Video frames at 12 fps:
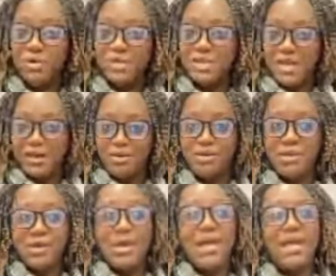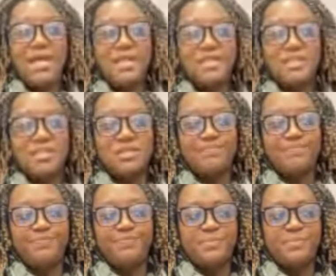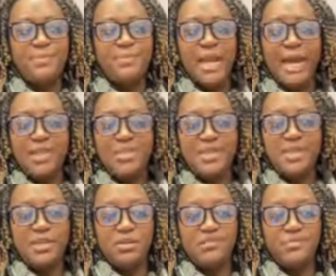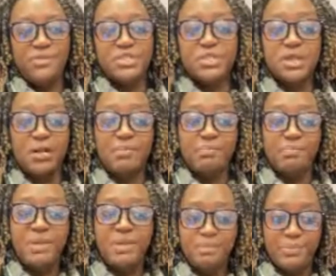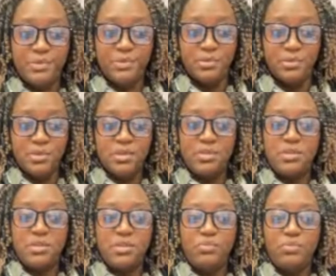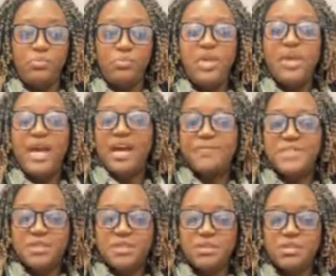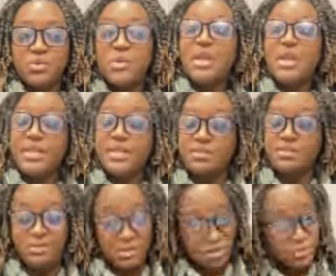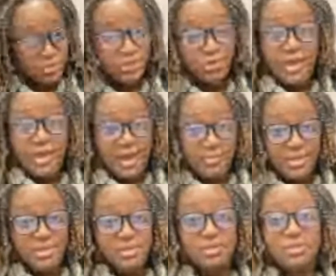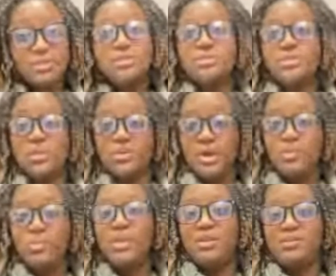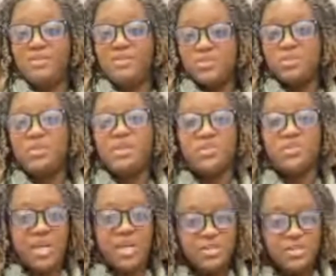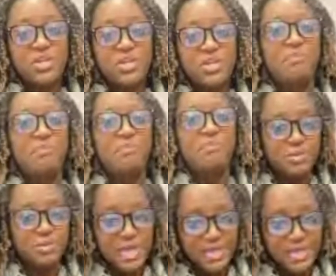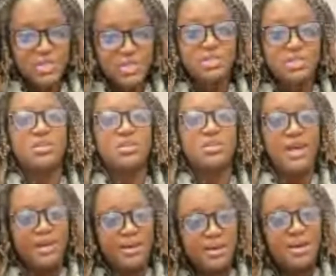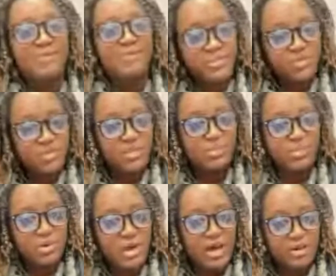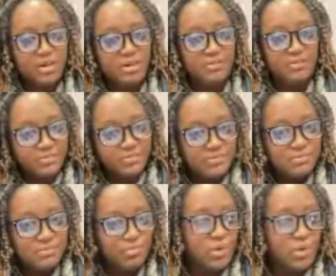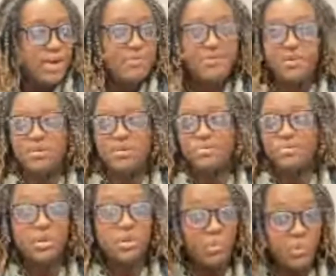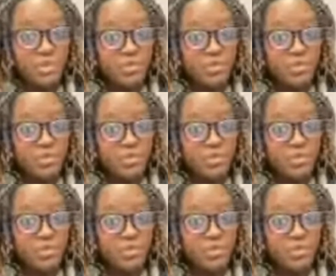I think for some people, we have to create those little habits so that we can eventually change and make those actions so that eventually we're out of whatever we're going through, you know, whatever